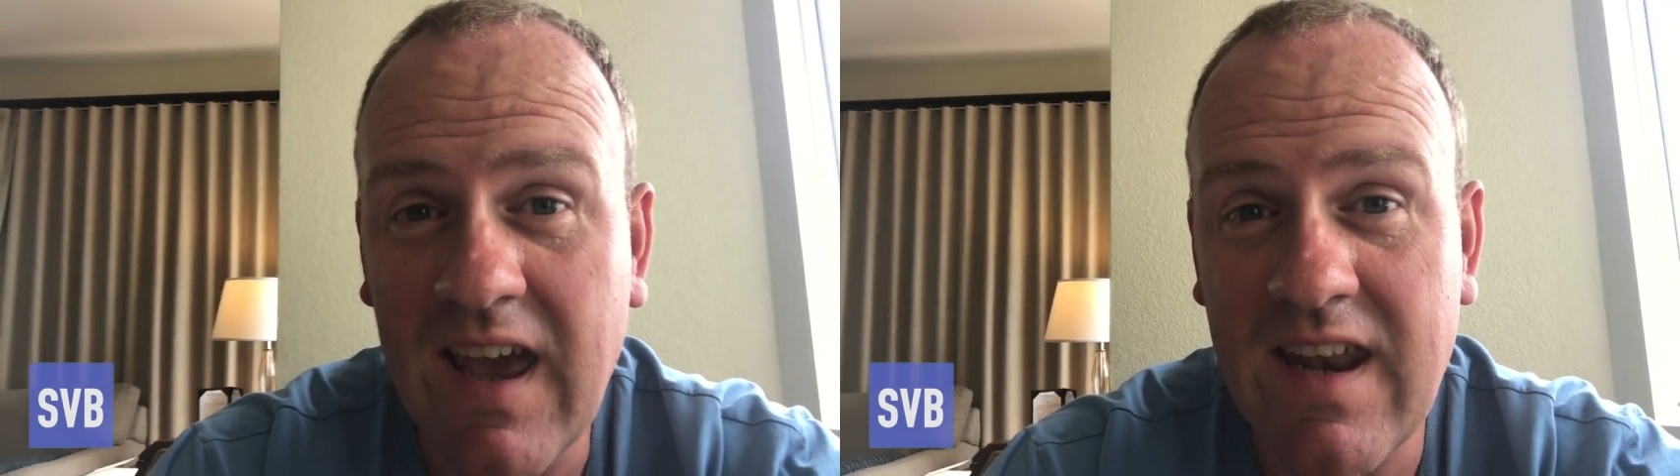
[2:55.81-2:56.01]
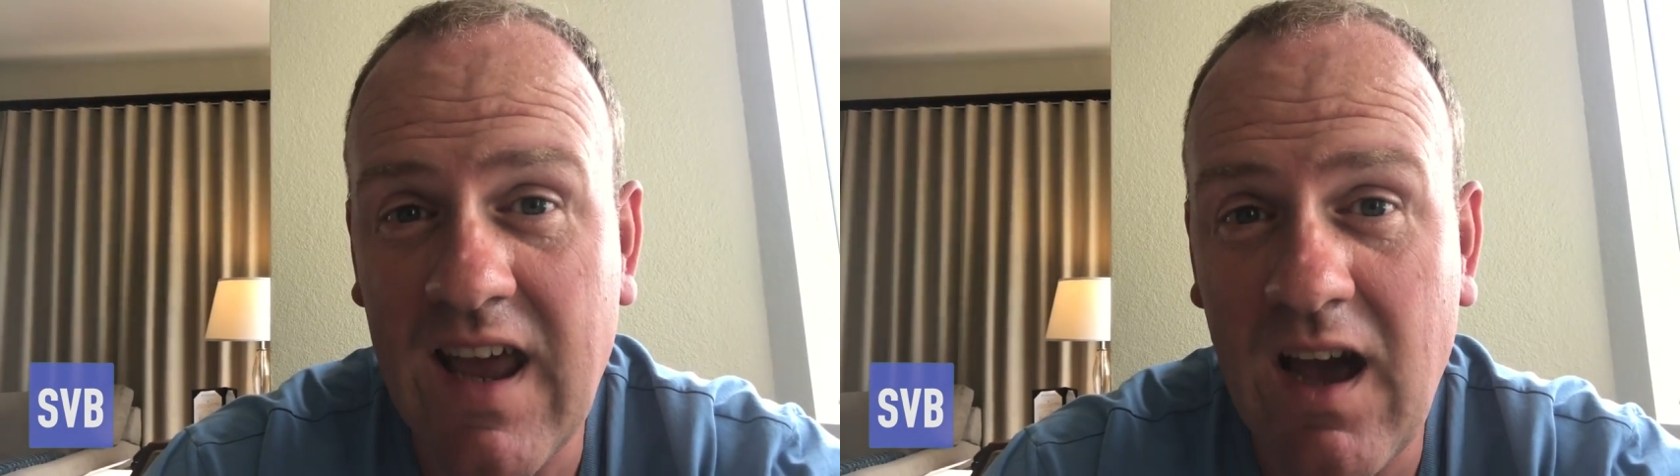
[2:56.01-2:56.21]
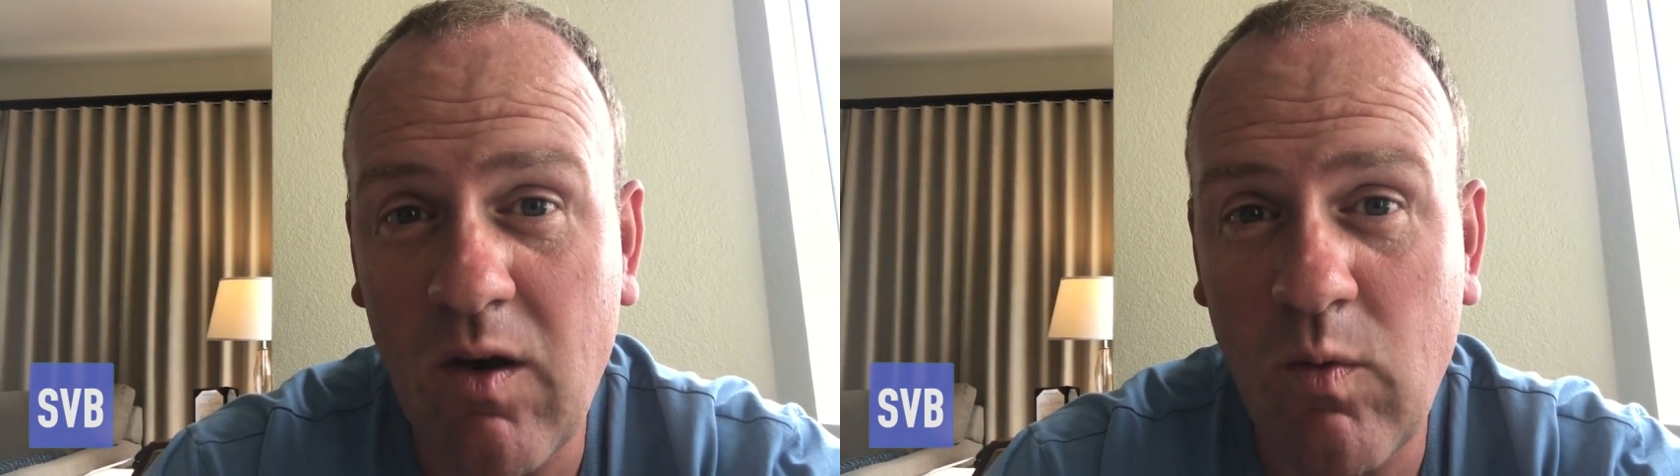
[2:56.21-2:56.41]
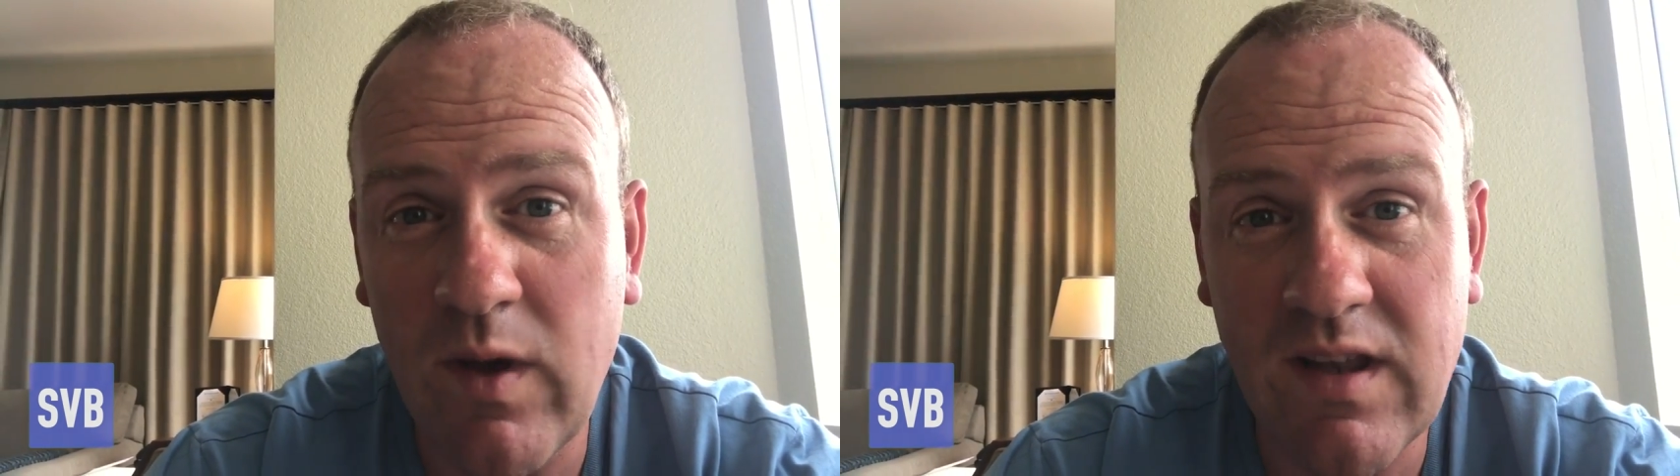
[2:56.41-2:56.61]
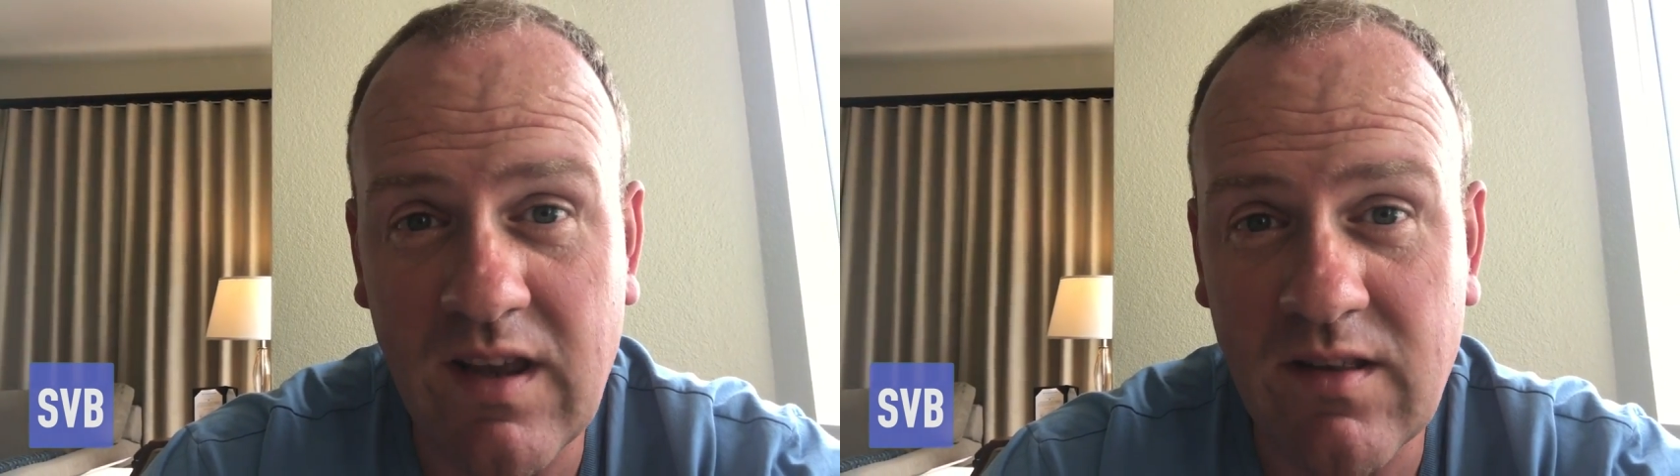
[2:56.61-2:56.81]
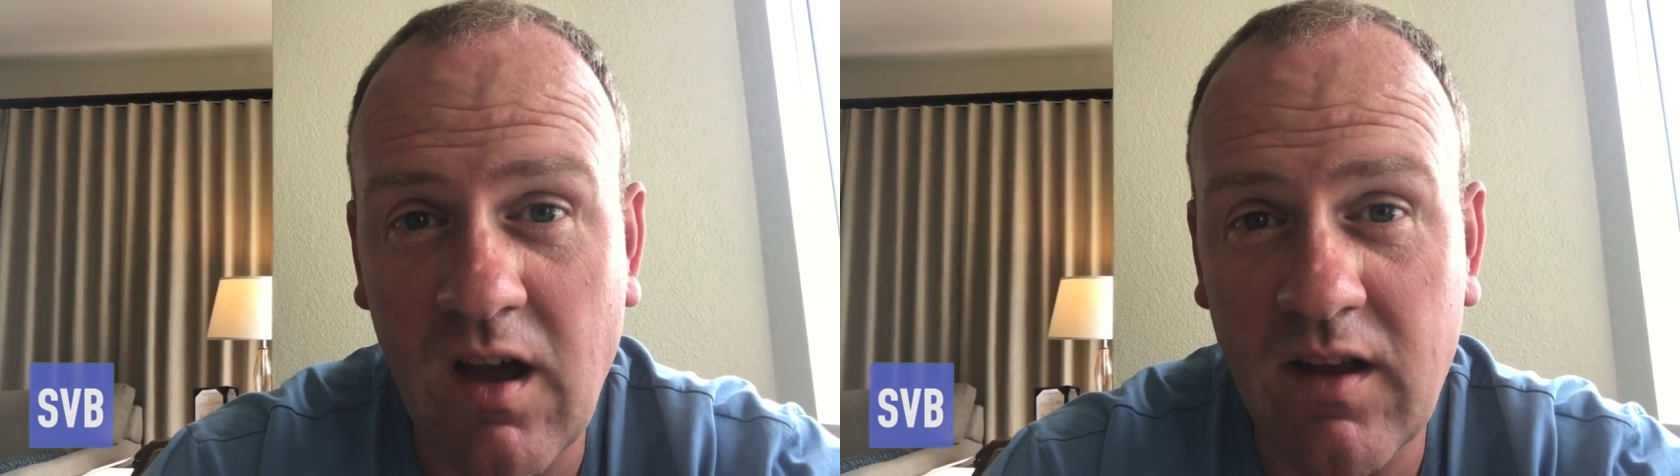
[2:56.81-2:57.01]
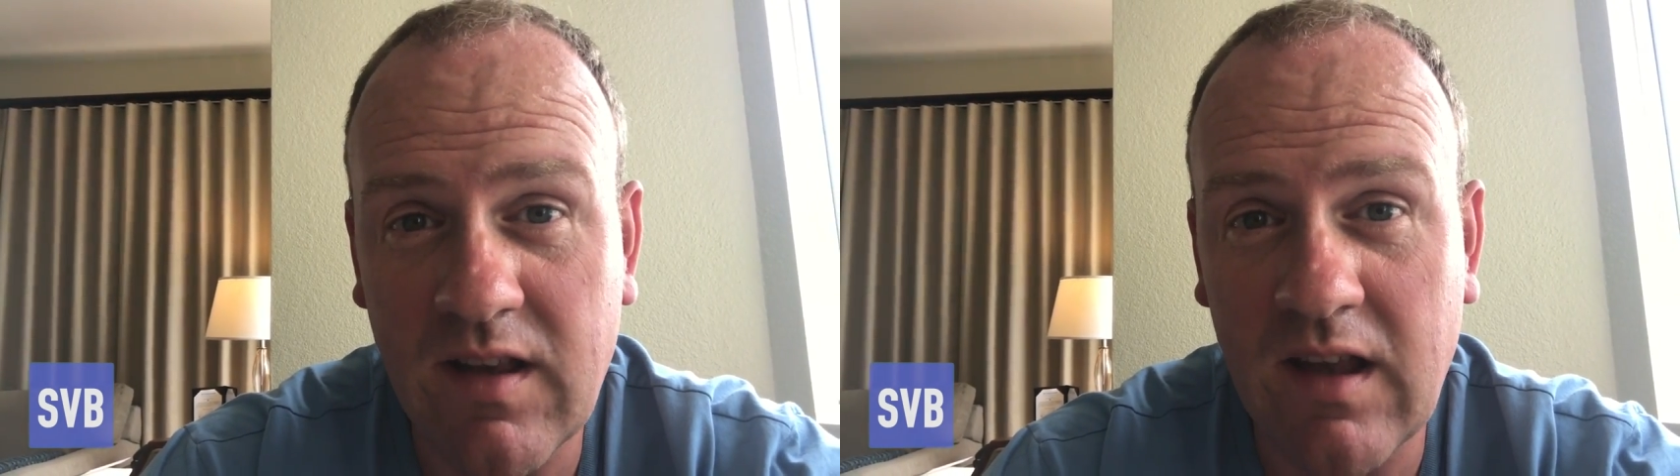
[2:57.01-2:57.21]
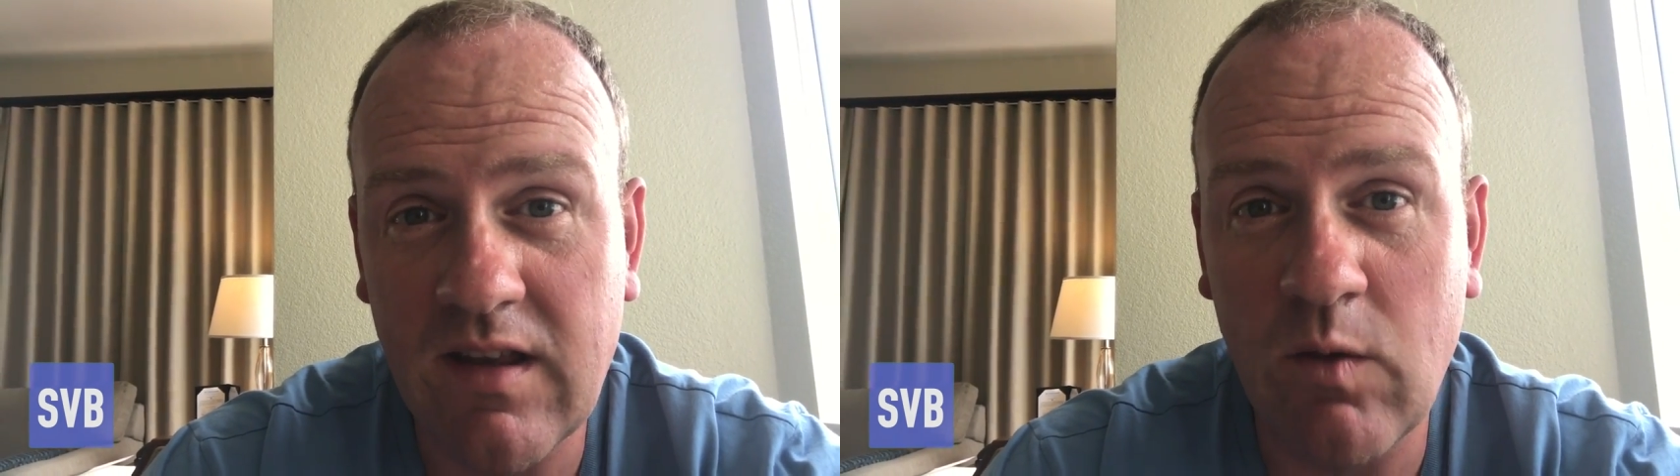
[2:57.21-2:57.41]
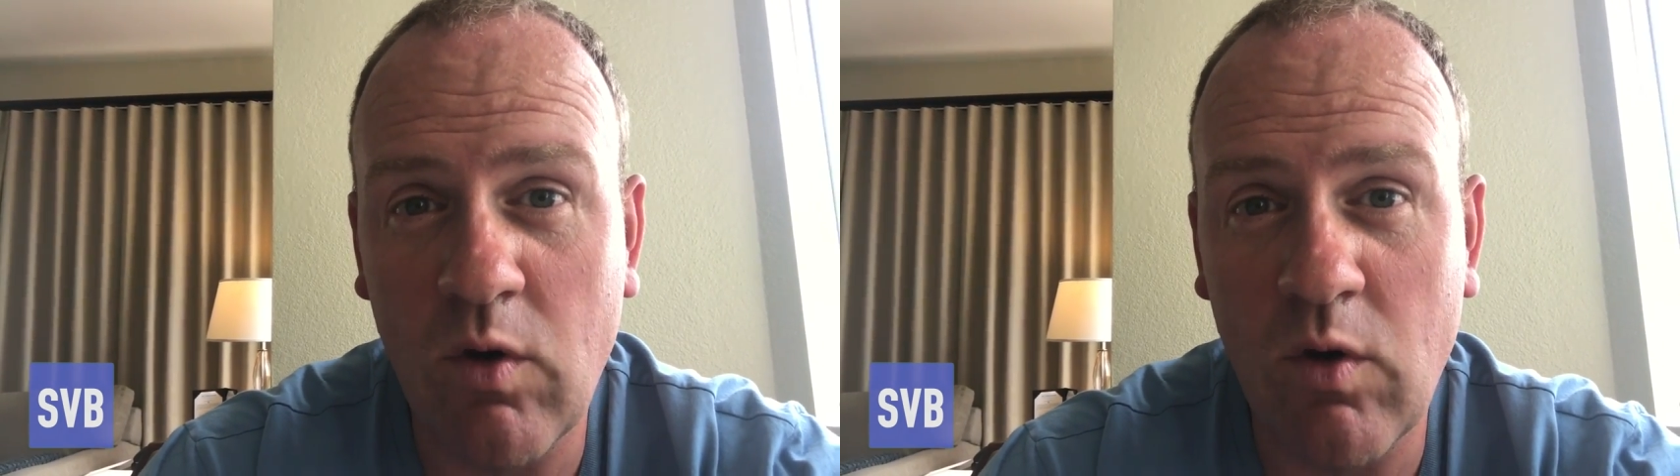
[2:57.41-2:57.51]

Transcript: And now, when they thought that they